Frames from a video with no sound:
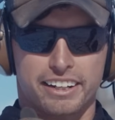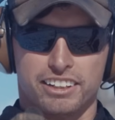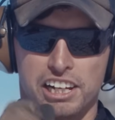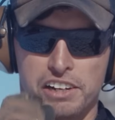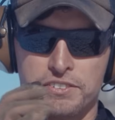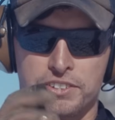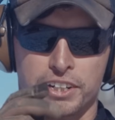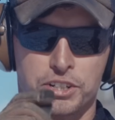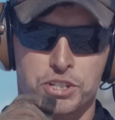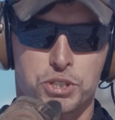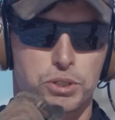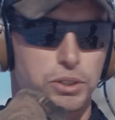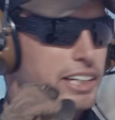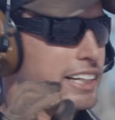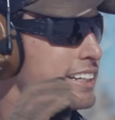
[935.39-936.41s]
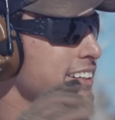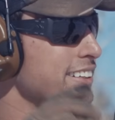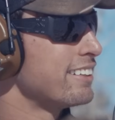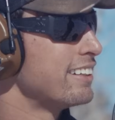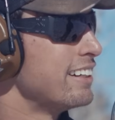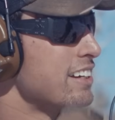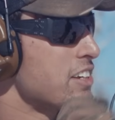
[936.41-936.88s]
gloves that are slick,
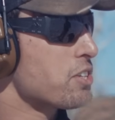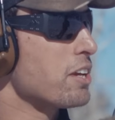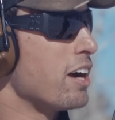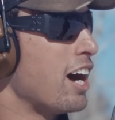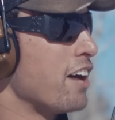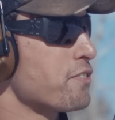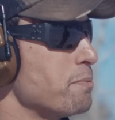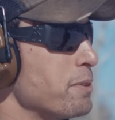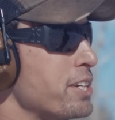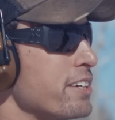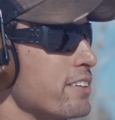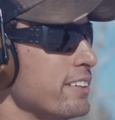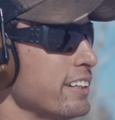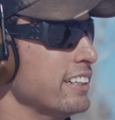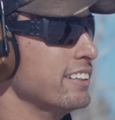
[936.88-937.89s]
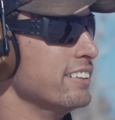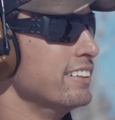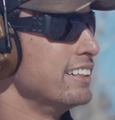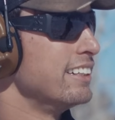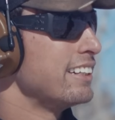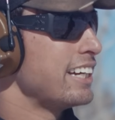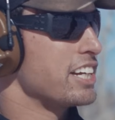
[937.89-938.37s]
soft material,
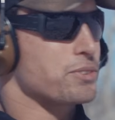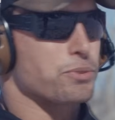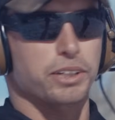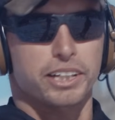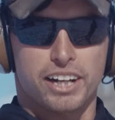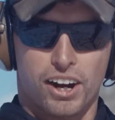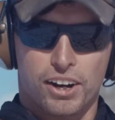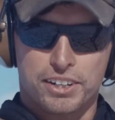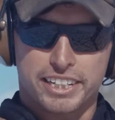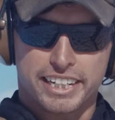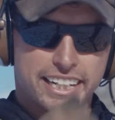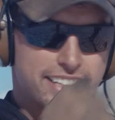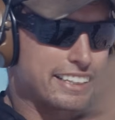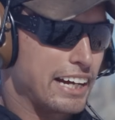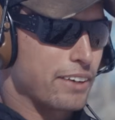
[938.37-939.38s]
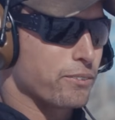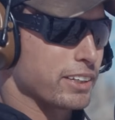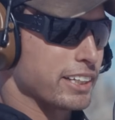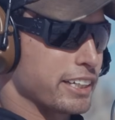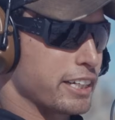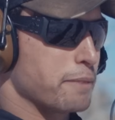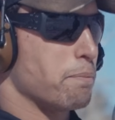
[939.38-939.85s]
it's really hard to get that
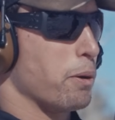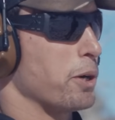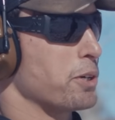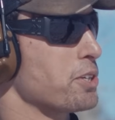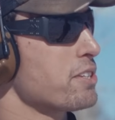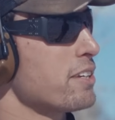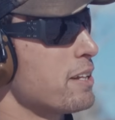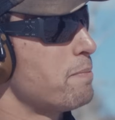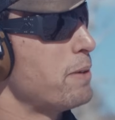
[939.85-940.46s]
really good purchase on the